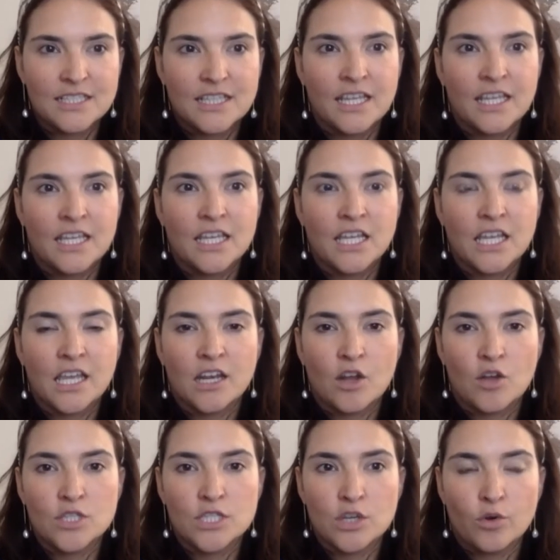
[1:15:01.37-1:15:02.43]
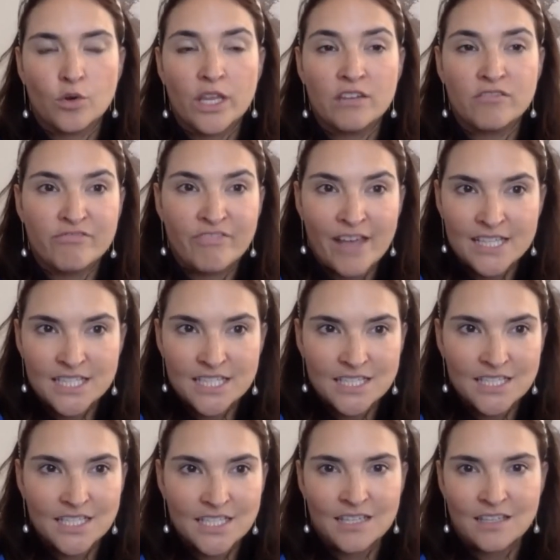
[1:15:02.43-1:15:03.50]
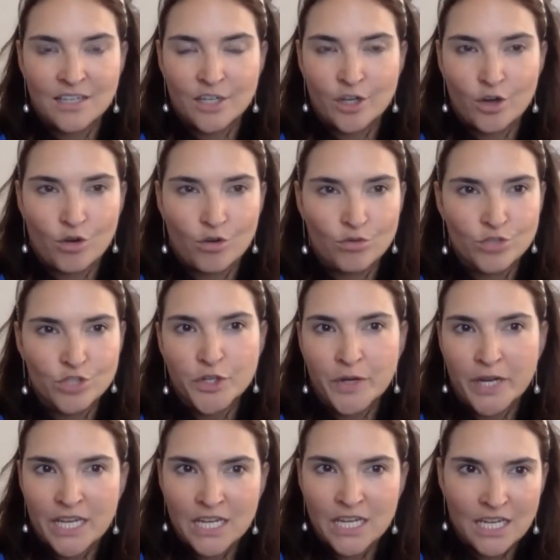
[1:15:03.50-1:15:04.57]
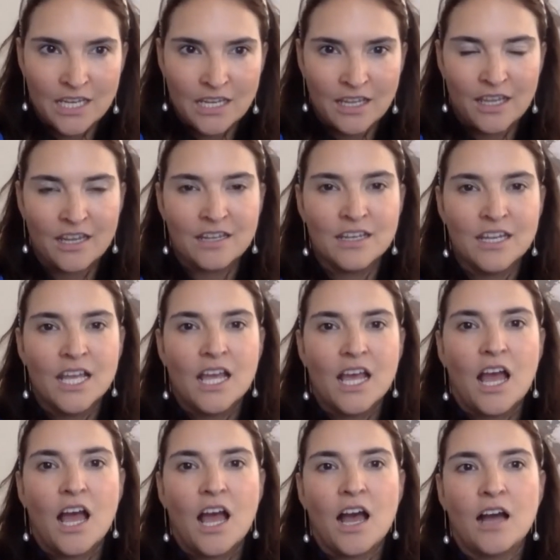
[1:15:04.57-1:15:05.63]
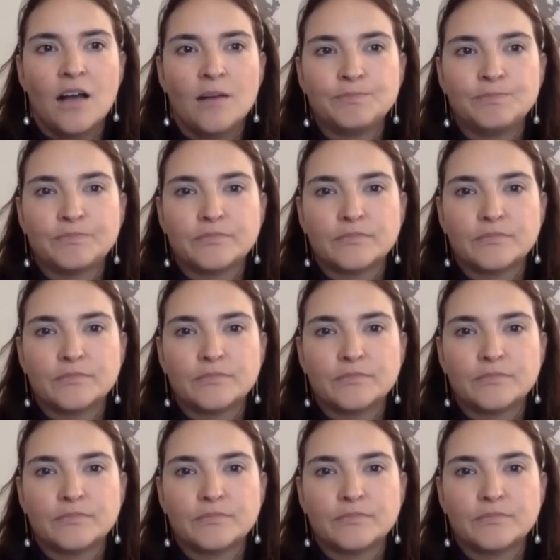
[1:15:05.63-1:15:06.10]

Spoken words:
they can also invest in their own training and